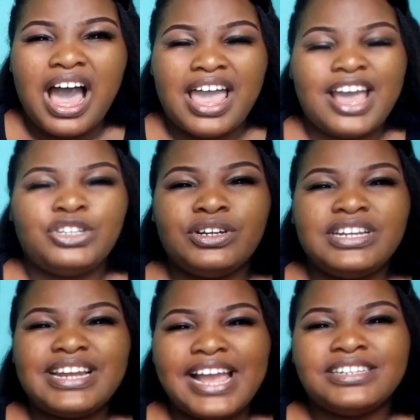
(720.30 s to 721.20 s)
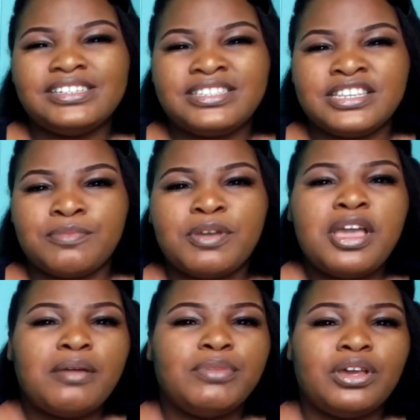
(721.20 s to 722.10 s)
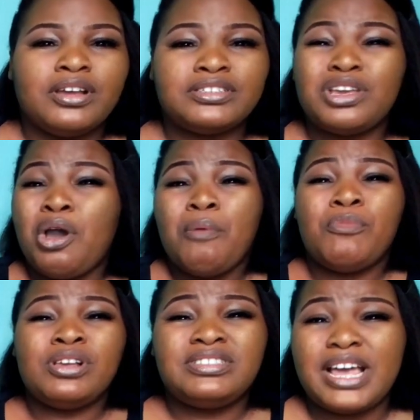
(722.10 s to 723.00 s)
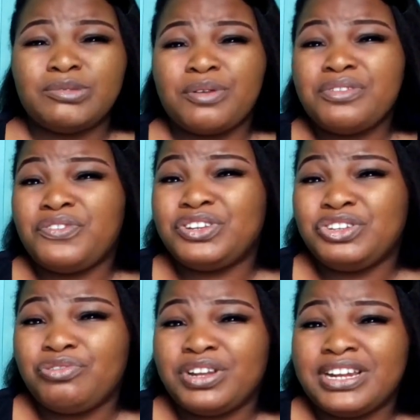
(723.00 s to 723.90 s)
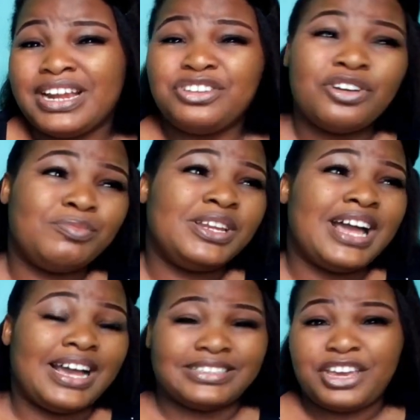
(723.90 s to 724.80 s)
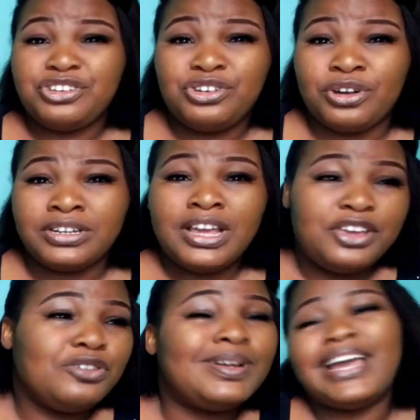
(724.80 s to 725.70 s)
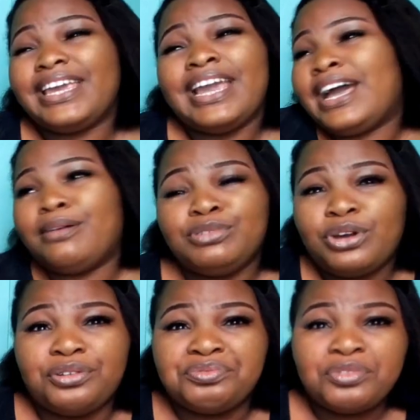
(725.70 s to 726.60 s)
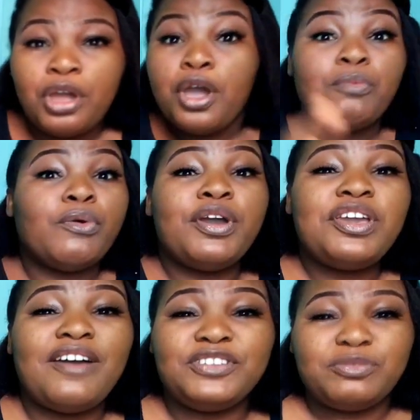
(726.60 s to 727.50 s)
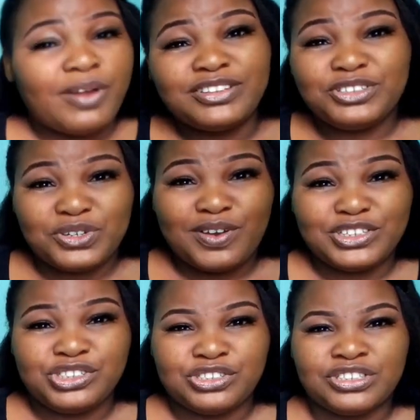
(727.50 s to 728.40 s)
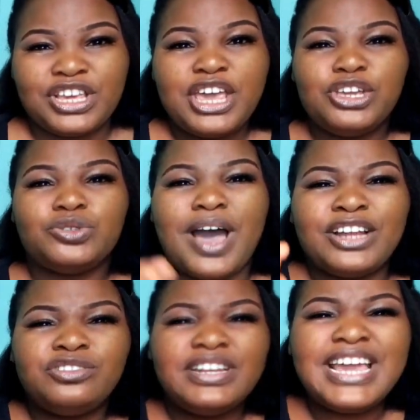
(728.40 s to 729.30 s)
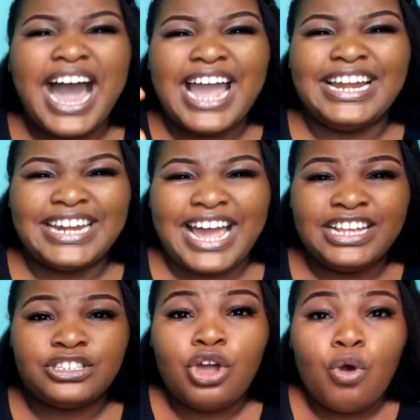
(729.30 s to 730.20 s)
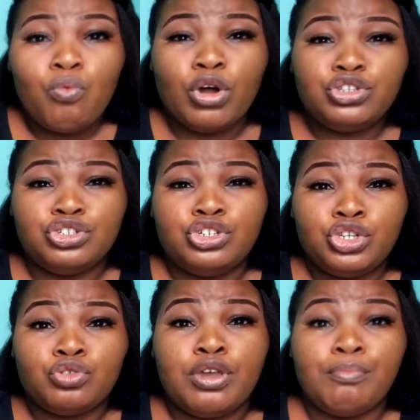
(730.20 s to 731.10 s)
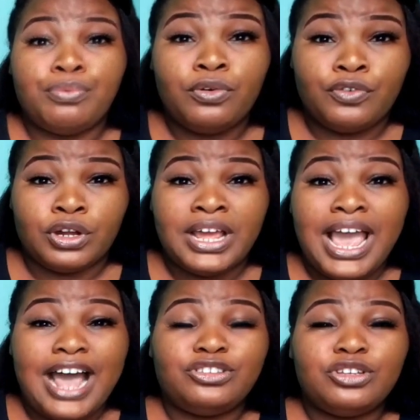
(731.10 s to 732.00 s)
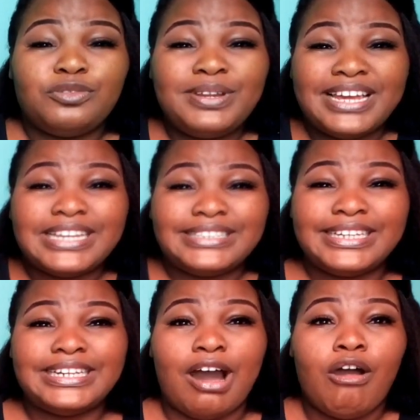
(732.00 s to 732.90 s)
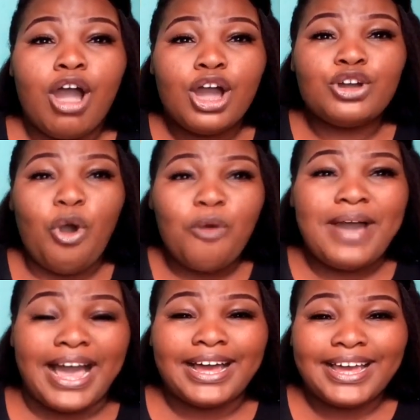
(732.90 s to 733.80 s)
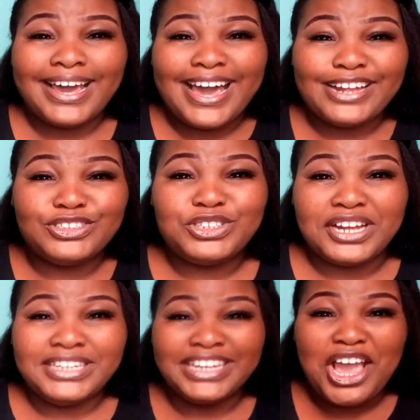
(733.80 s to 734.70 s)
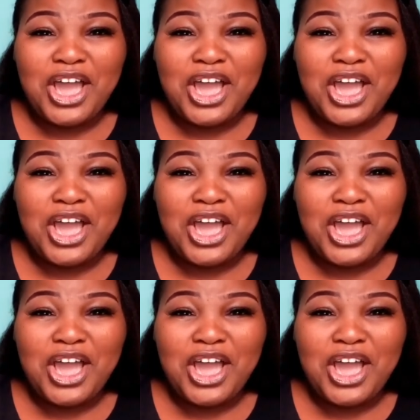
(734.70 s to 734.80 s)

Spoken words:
I actually like this tip because most times when we finish reading and you're being asked, are you done? You'll be like, yeah, I'm done. But when you have these practice questions, it will actually highlight what you need to improve on. And so it will be like a signal. Go back and study.